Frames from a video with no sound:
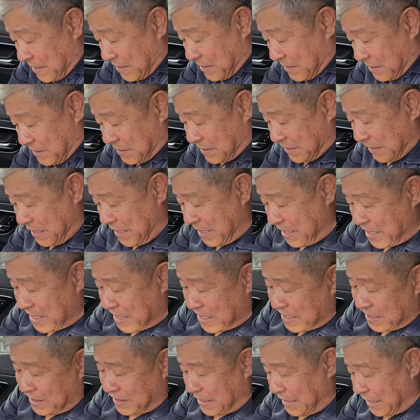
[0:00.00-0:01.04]
little thing
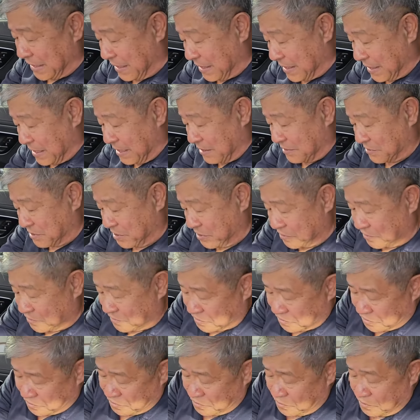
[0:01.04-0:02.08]
here that allows you
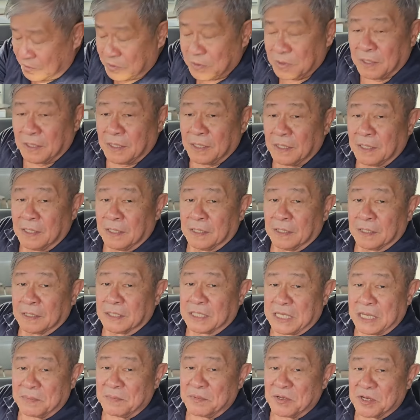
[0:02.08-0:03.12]
to
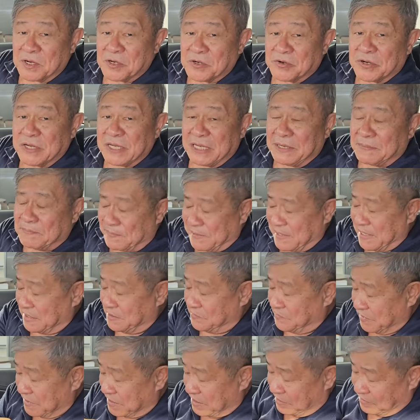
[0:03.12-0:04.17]
keep your drink in
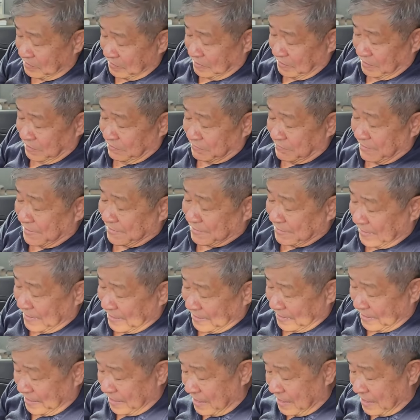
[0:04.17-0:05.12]
place without rattling.